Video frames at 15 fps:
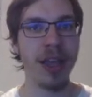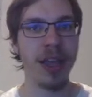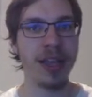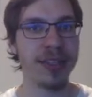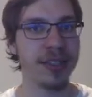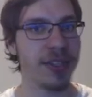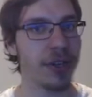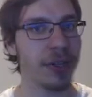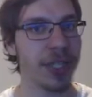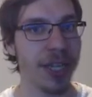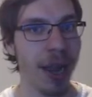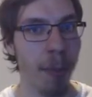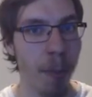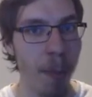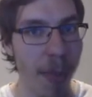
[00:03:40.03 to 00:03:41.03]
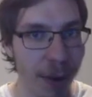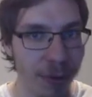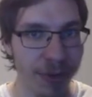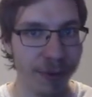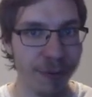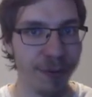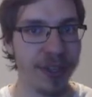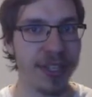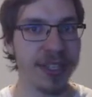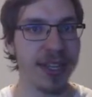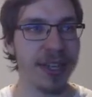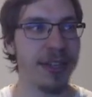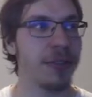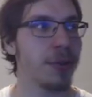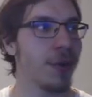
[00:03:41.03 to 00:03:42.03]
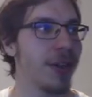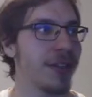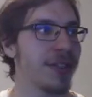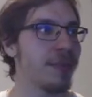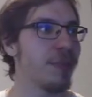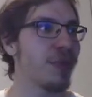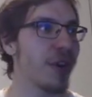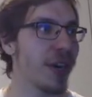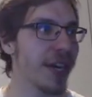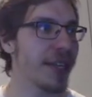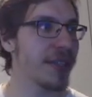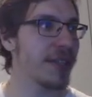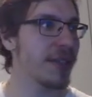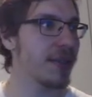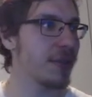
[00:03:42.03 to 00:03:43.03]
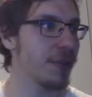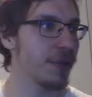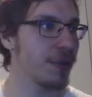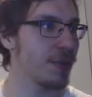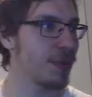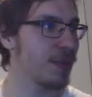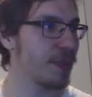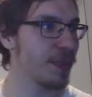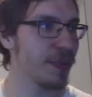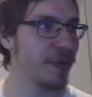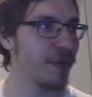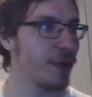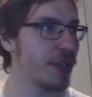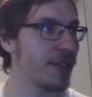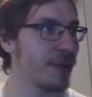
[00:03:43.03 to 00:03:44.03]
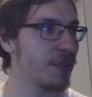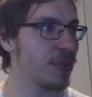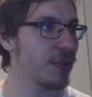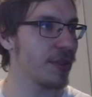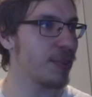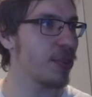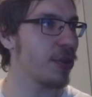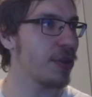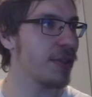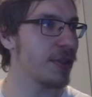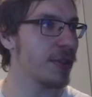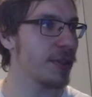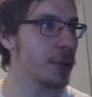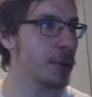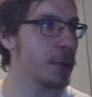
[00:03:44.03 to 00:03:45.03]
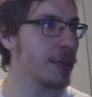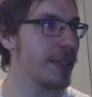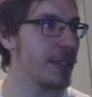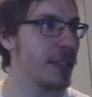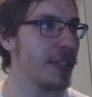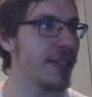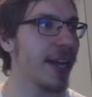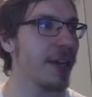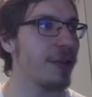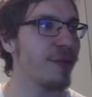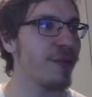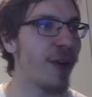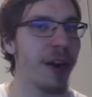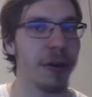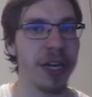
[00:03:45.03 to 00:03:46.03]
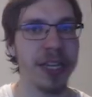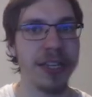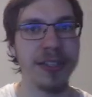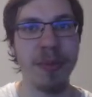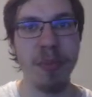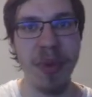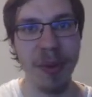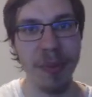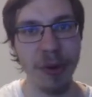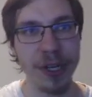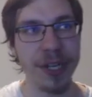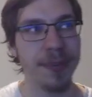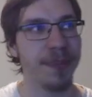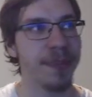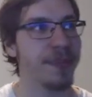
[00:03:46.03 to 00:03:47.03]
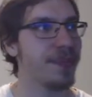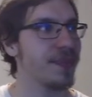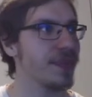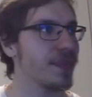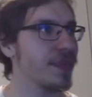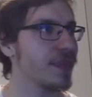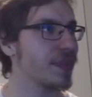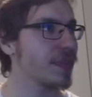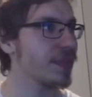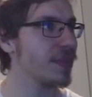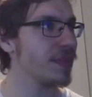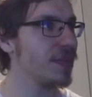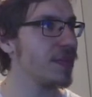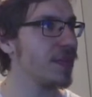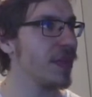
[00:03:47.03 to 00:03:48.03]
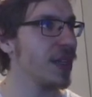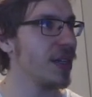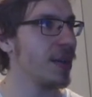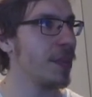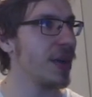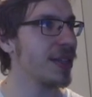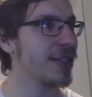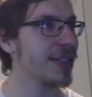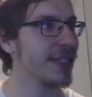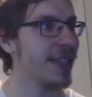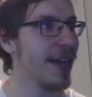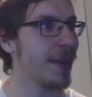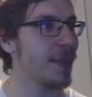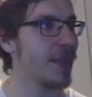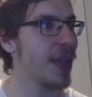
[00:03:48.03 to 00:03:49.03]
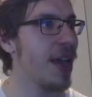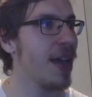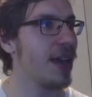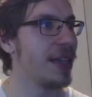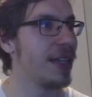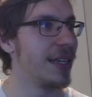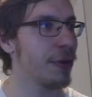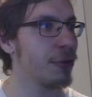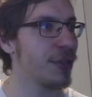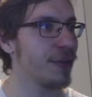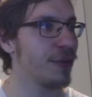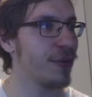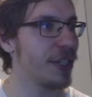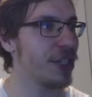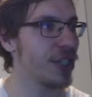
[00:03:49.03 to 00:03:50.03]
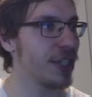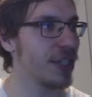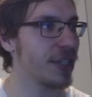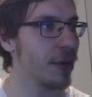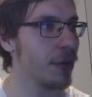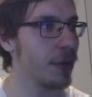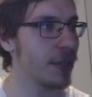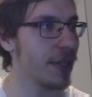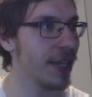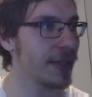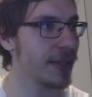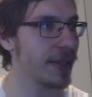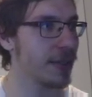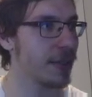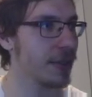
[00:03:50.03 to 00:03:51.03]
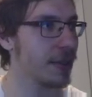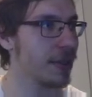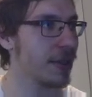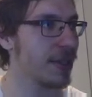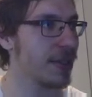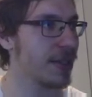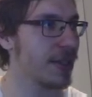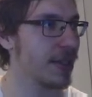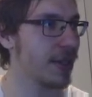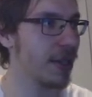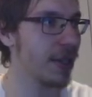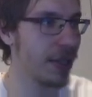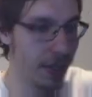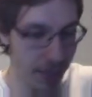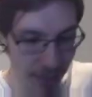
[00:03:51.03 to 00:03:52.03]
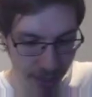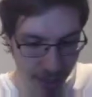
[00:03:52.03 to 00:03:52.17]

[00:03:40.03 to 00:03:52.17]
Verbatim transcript: certain amount of things, I need to add brackets to, for example, this pointer. So it will delete kind of array in the memory. But yeah, now if I just call that, let's say